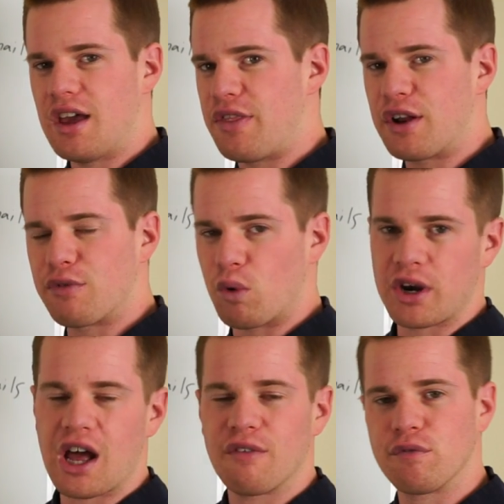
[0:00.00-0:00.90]
and therefore
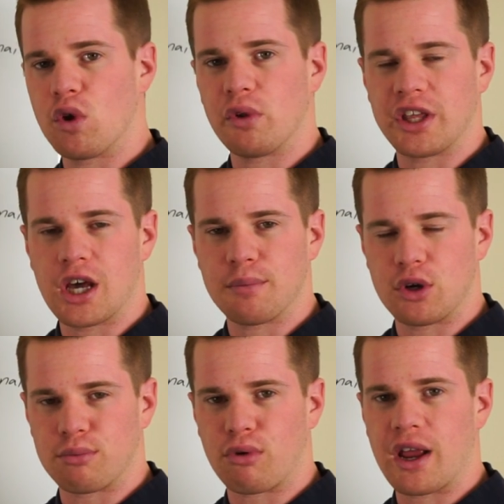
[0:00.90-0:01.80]
not fueling up
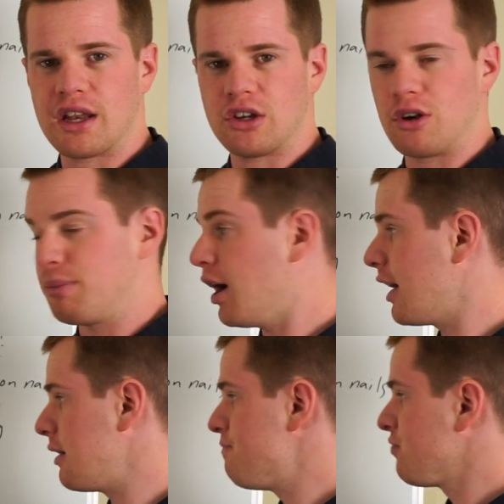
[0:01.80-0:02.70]
your brain and your body.